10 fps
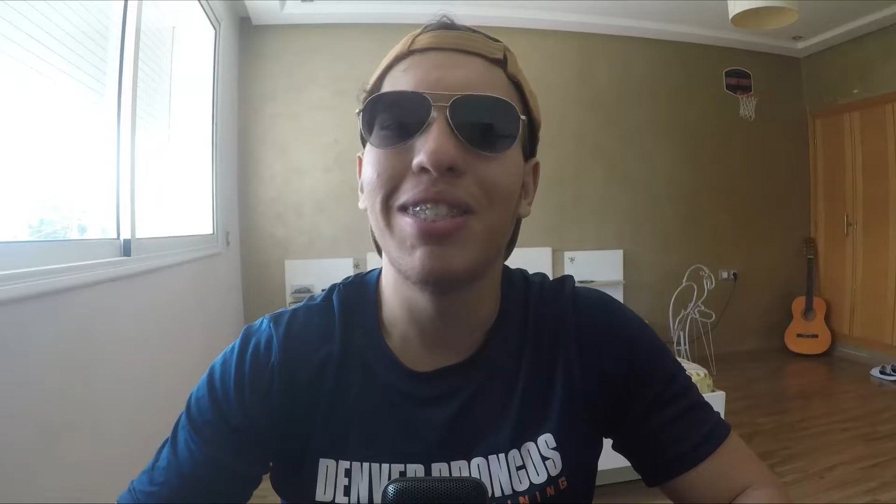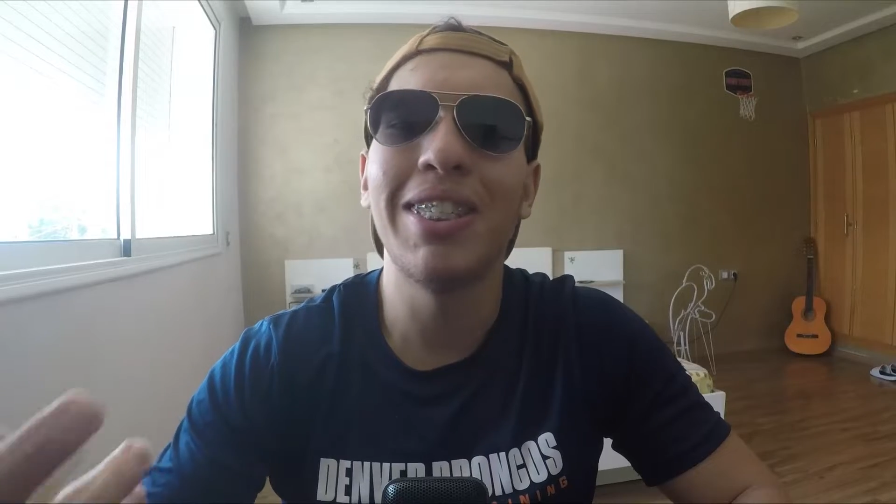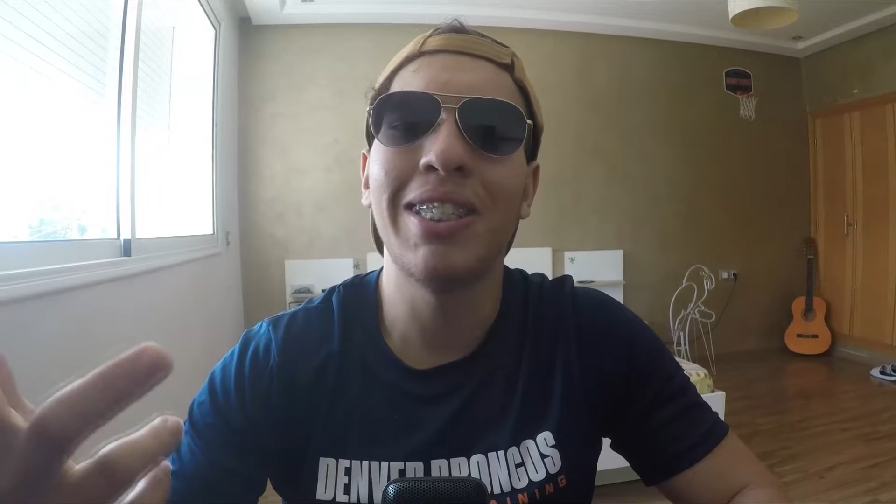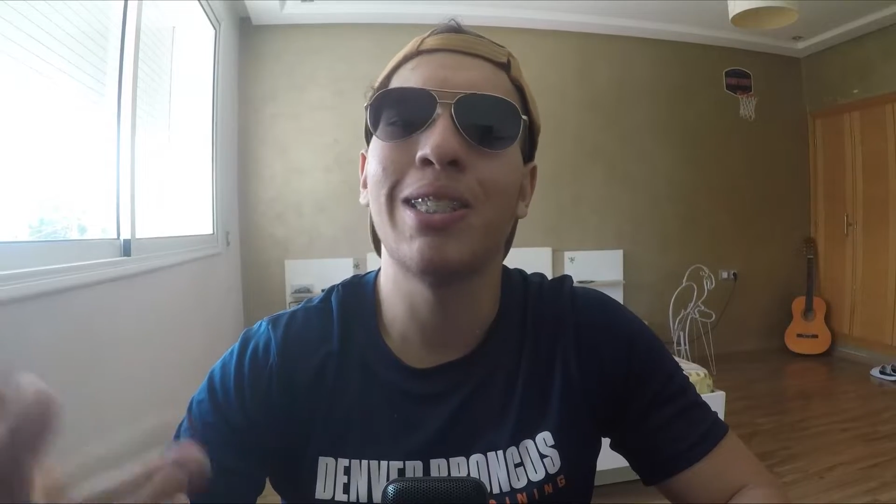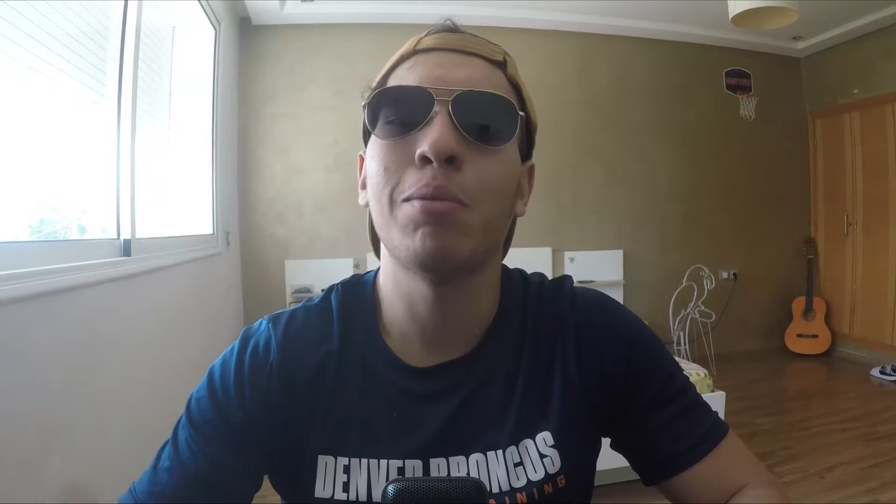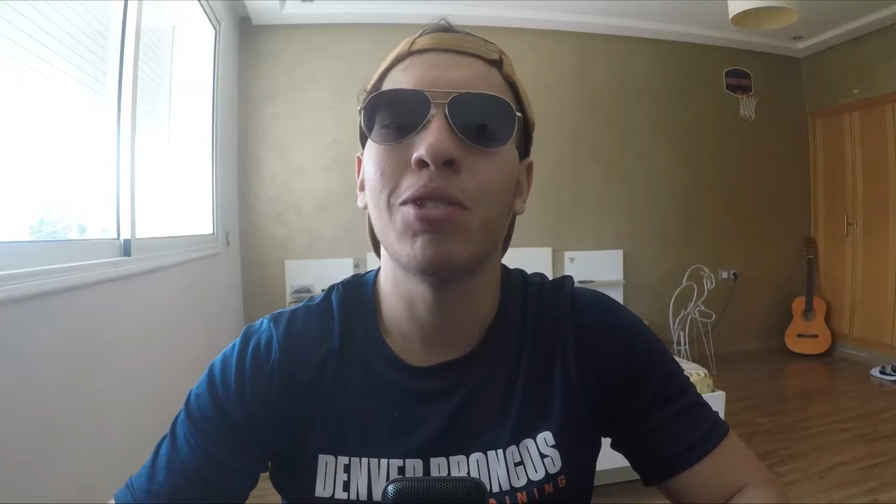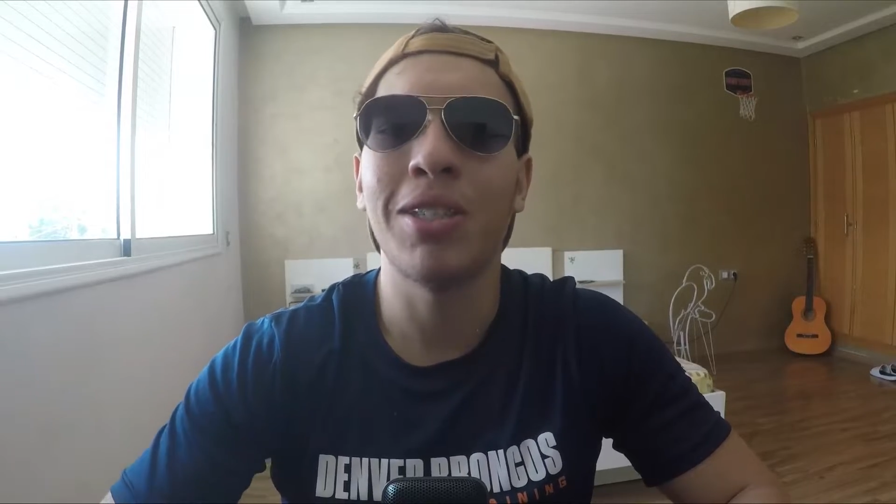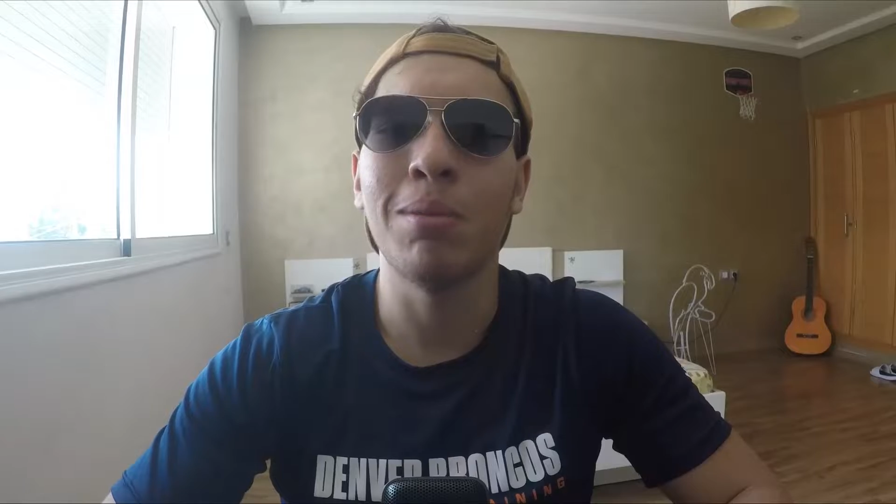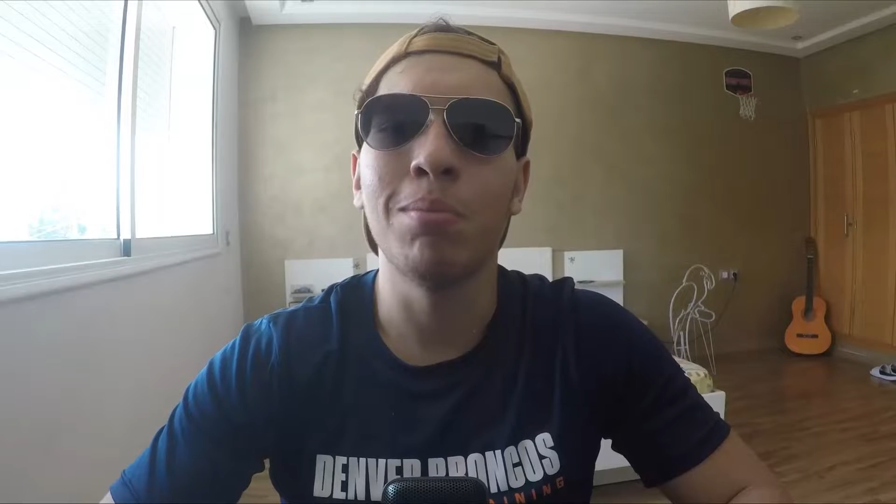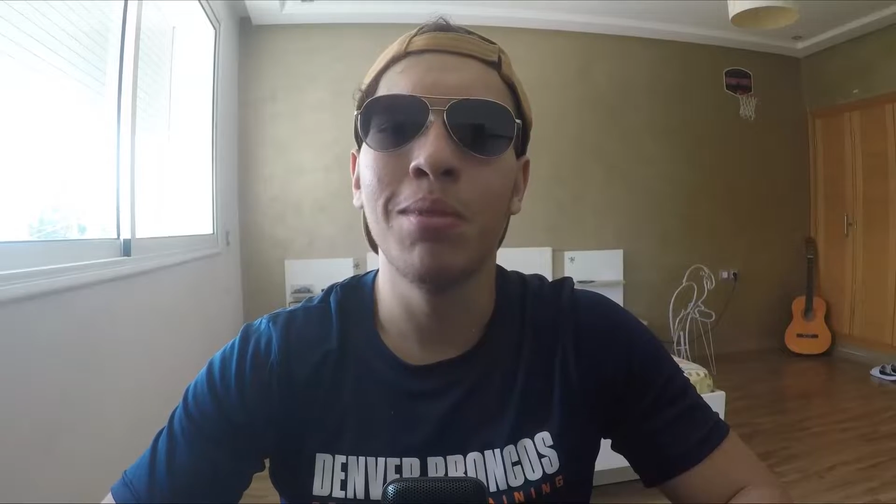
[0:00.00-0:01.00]
a shit about
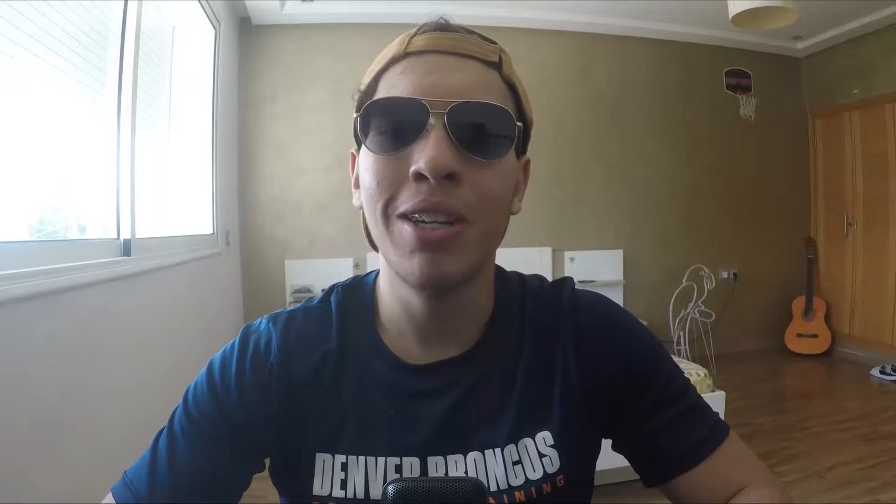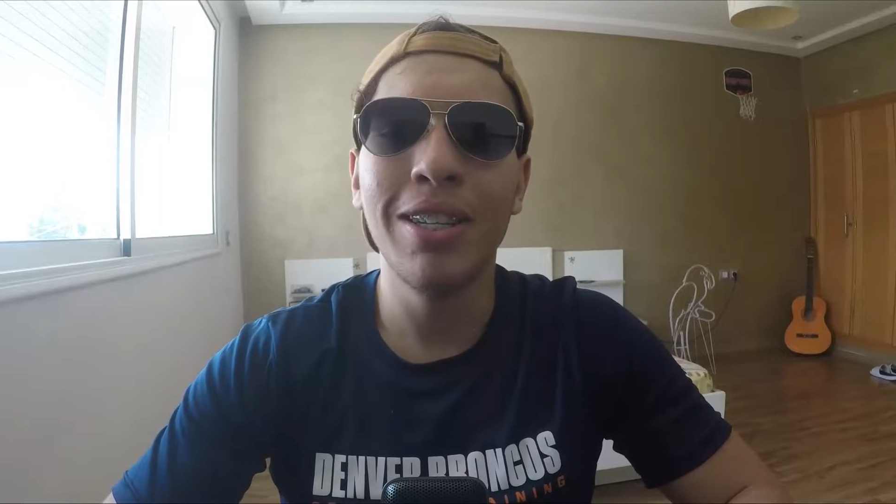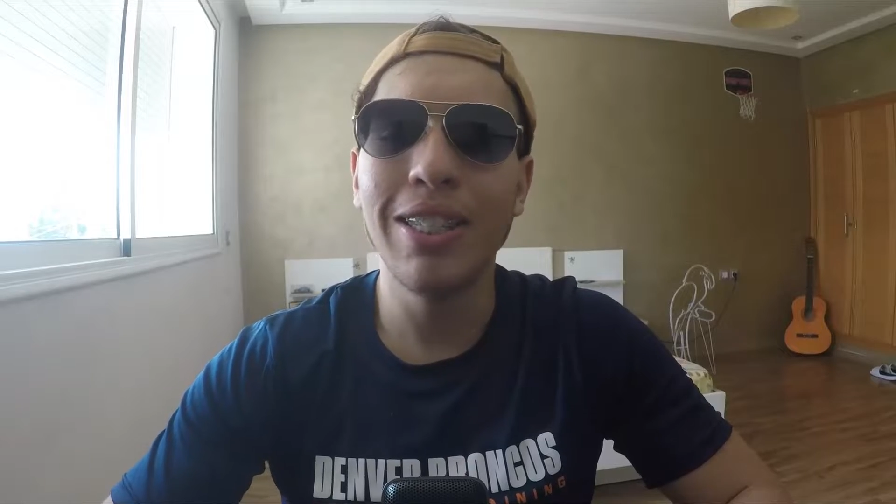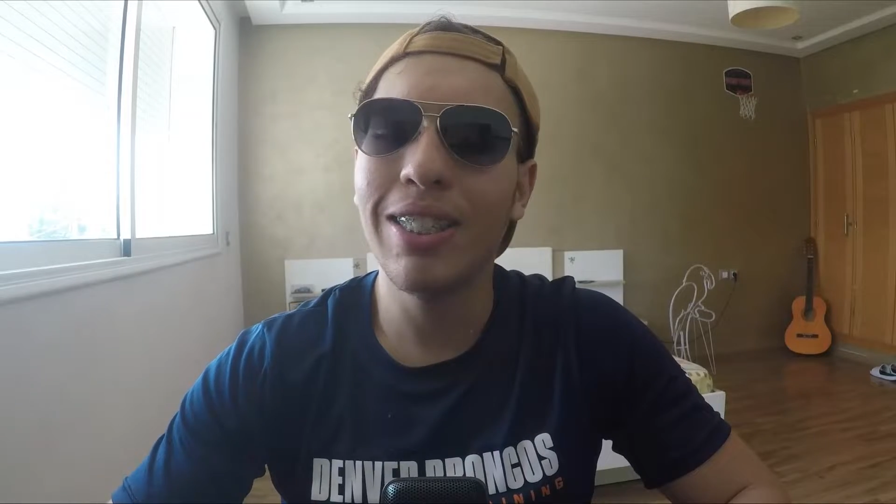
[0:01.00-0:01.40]
him.